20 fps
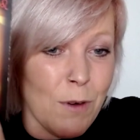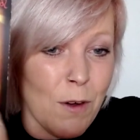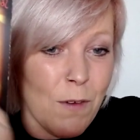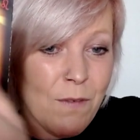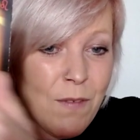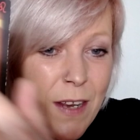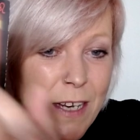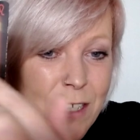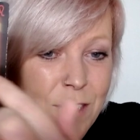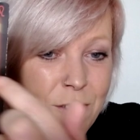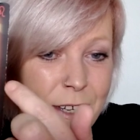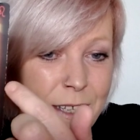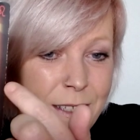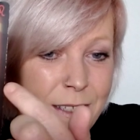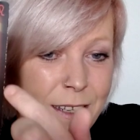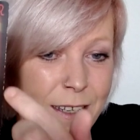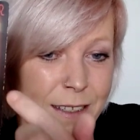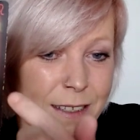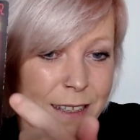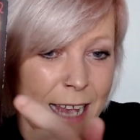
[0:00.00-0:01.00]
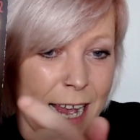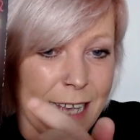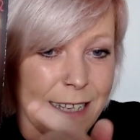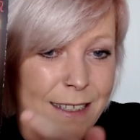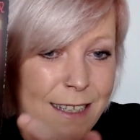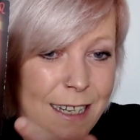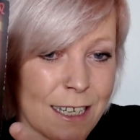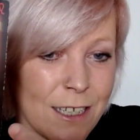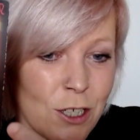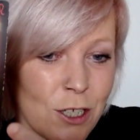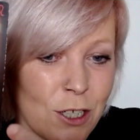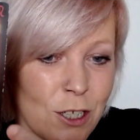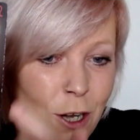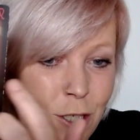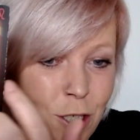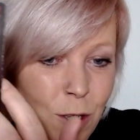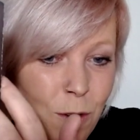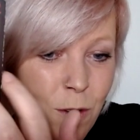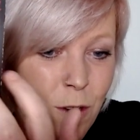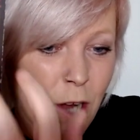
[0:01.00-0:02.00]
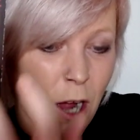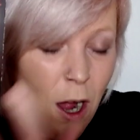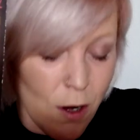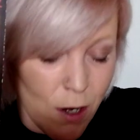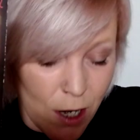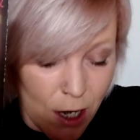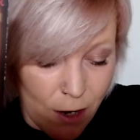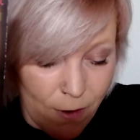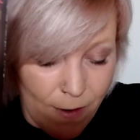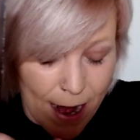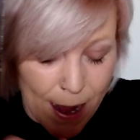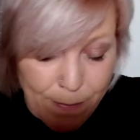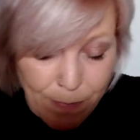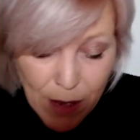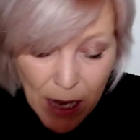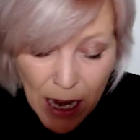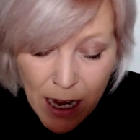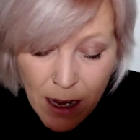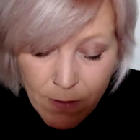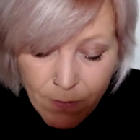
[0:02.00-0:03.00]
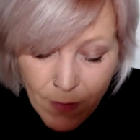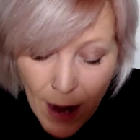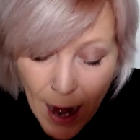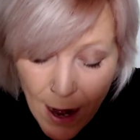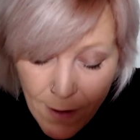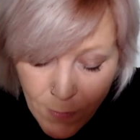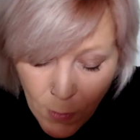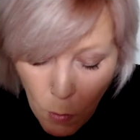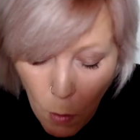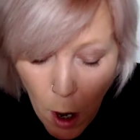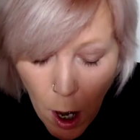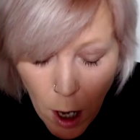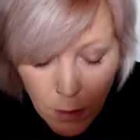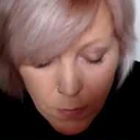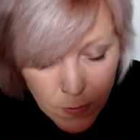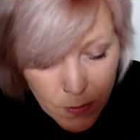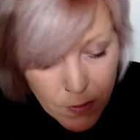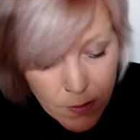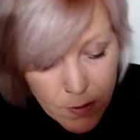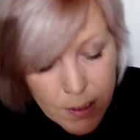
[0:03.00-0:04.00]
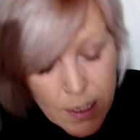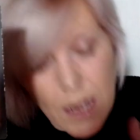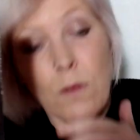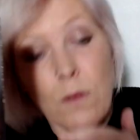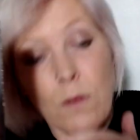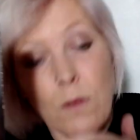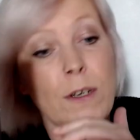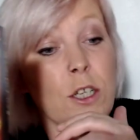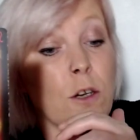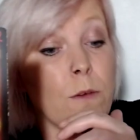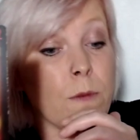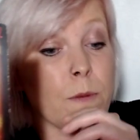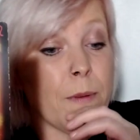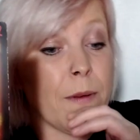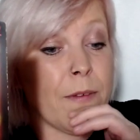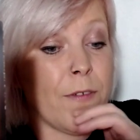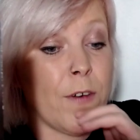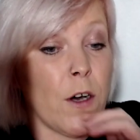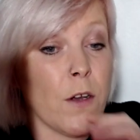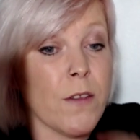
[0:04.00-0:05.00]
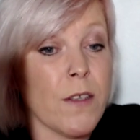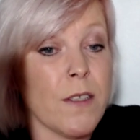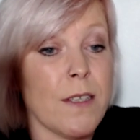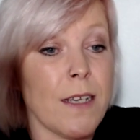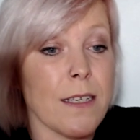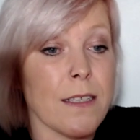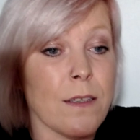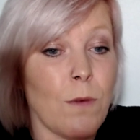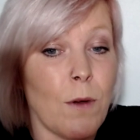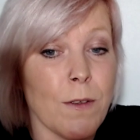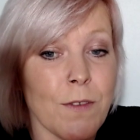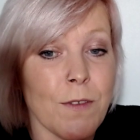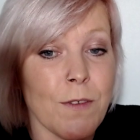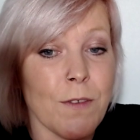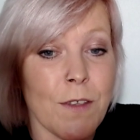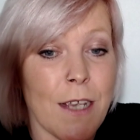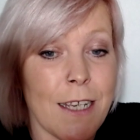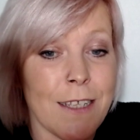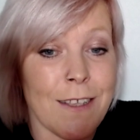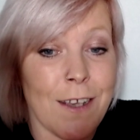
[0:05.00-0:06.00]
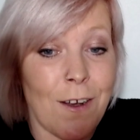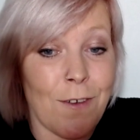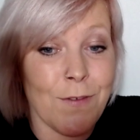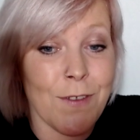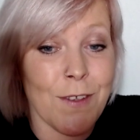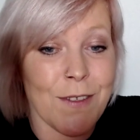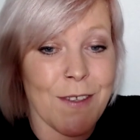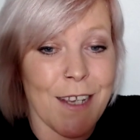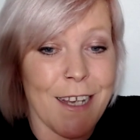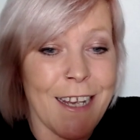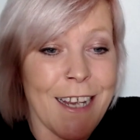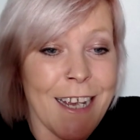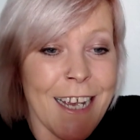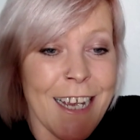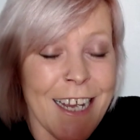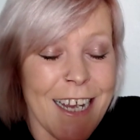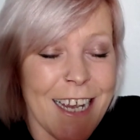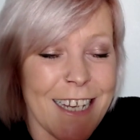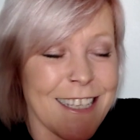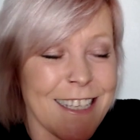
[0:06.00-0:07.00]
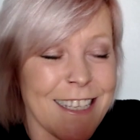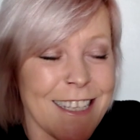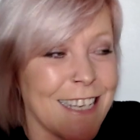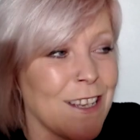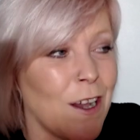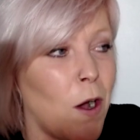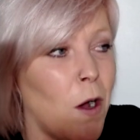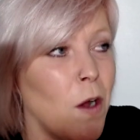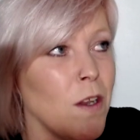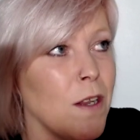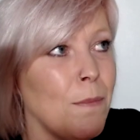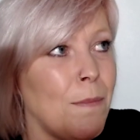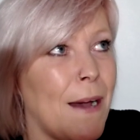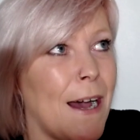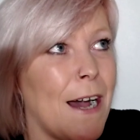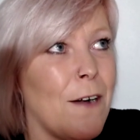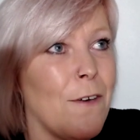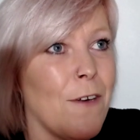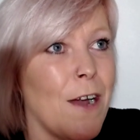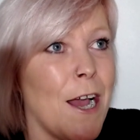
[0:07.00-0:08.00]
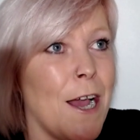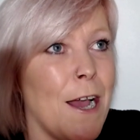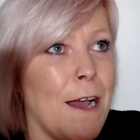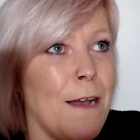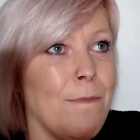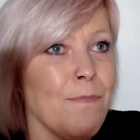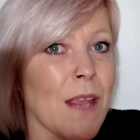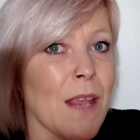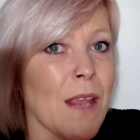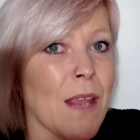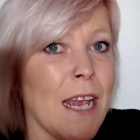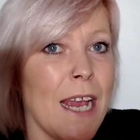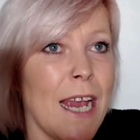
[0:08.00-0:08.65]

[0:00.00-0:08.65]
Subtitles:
But victory and success is yours. You conquer it. Five of Wands, which comes before the Six of Wands, is obviously all about